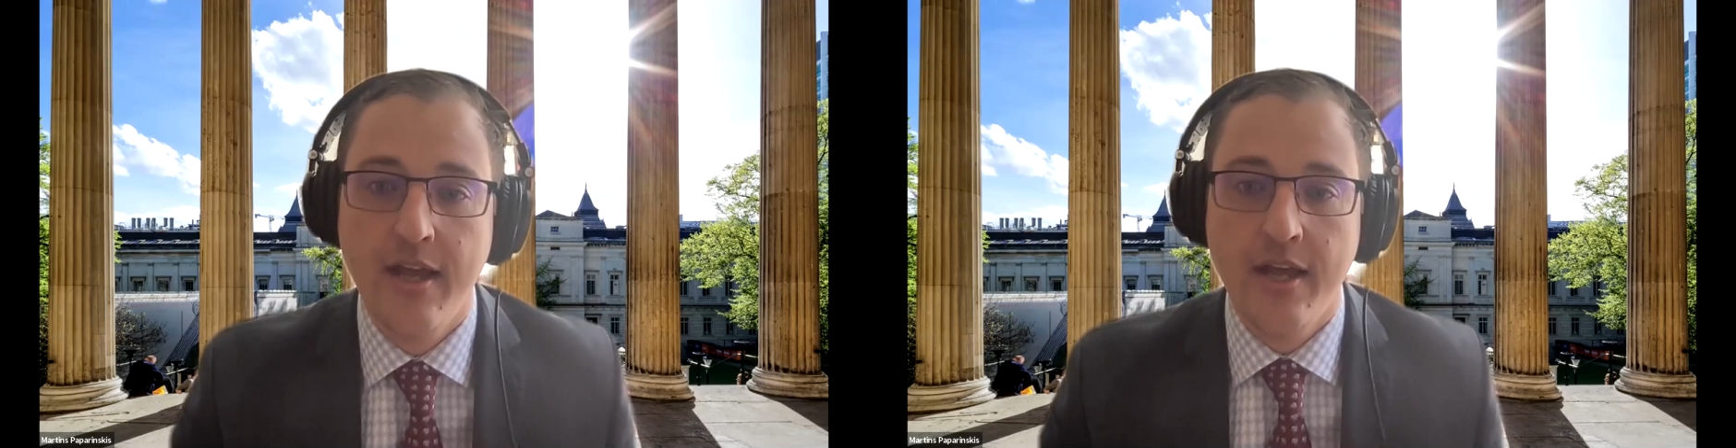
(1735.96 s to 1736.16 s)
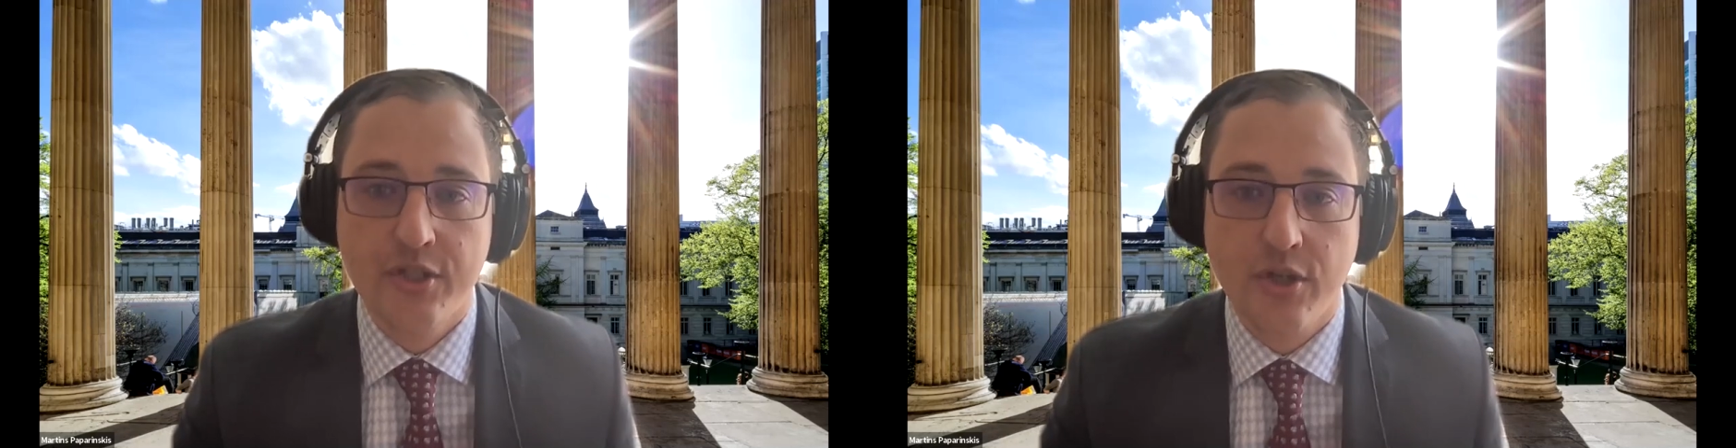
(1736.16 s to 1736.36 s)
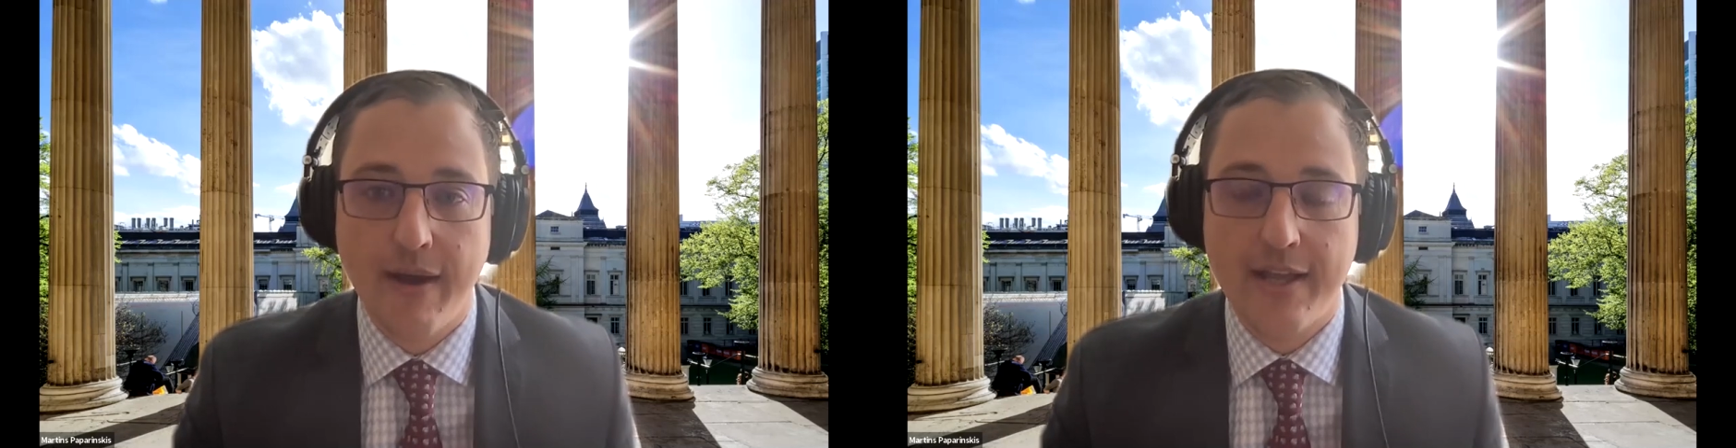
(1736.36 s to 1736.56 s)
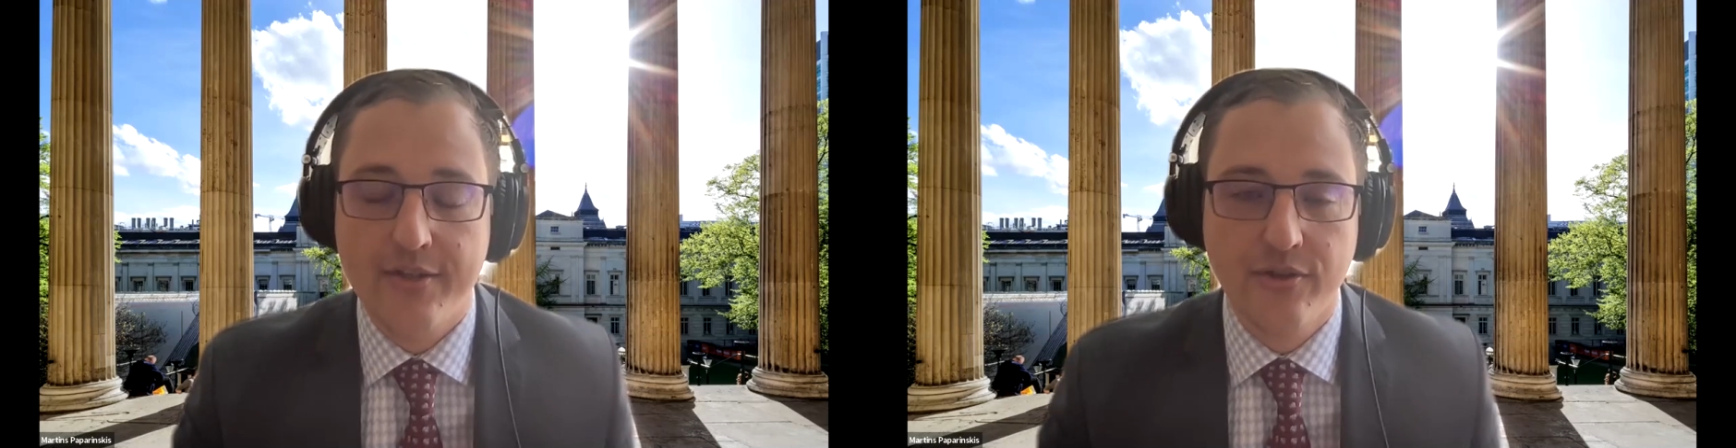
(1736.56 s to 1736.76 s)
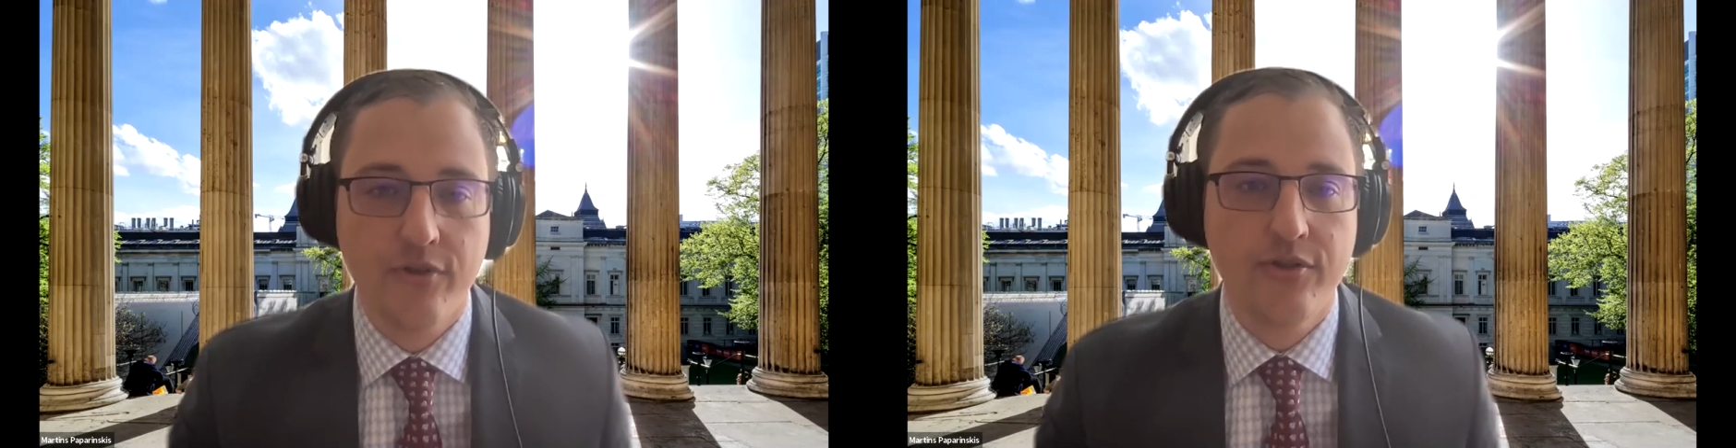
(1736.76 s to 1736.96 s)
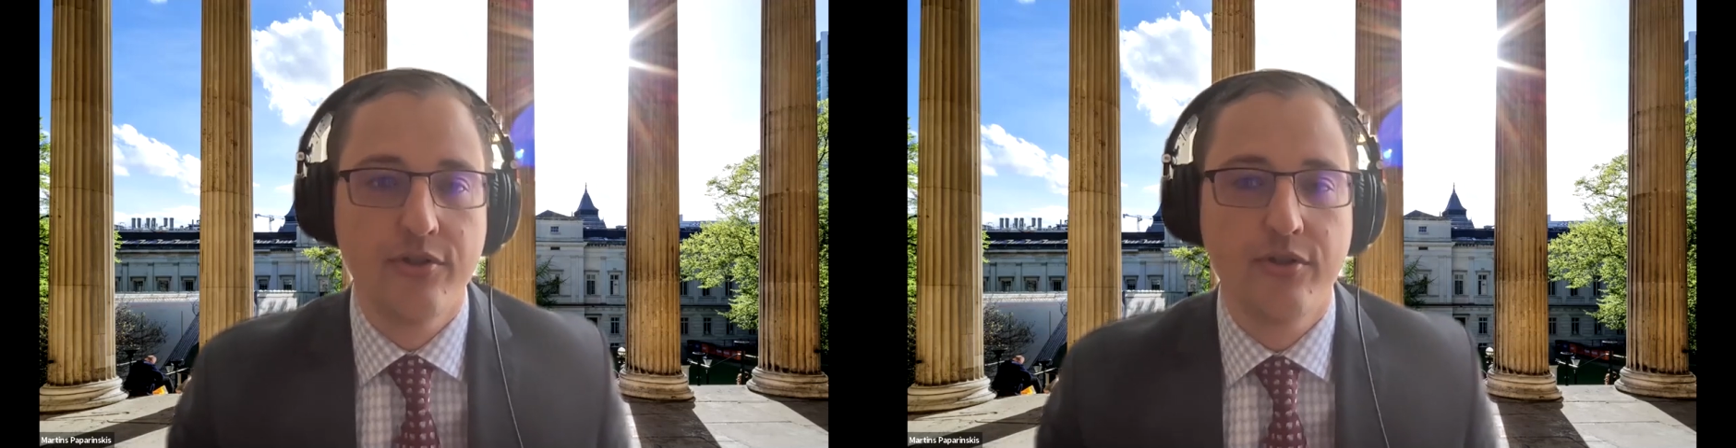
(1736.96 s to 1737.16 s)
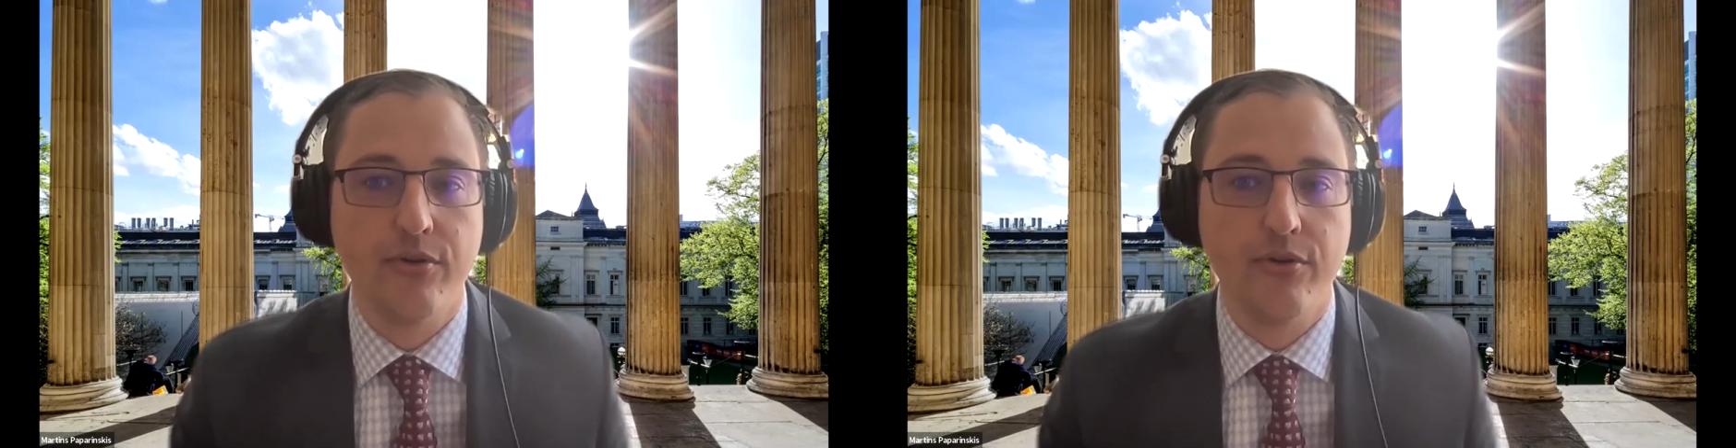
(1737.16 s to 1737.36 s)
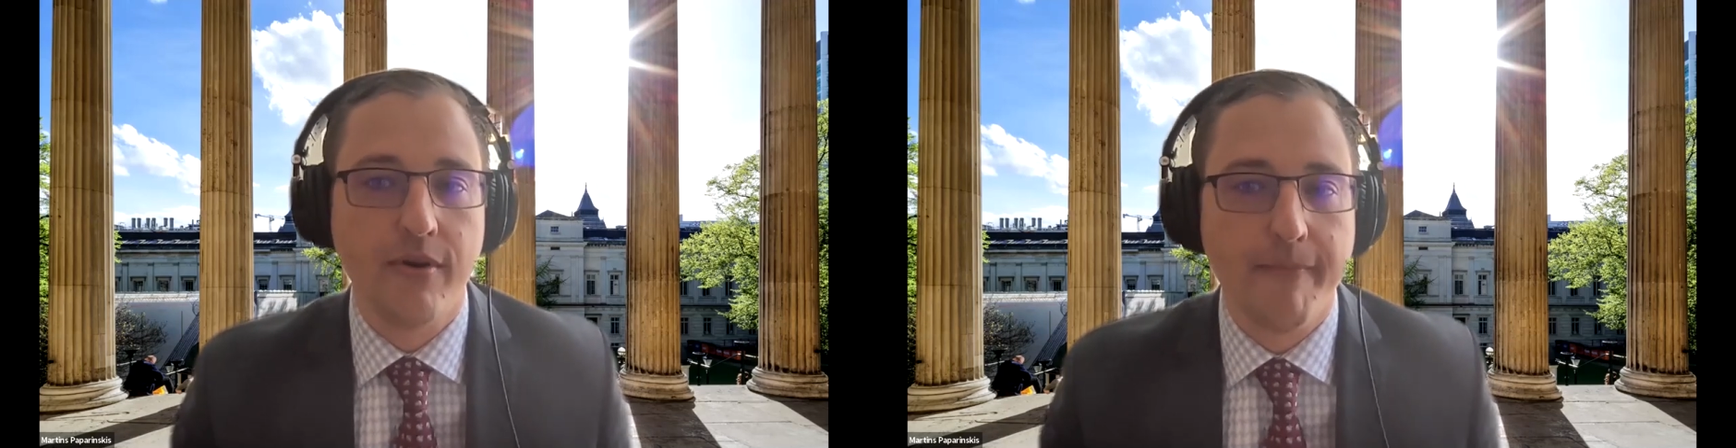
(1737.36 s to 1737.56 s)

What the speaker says: so as not to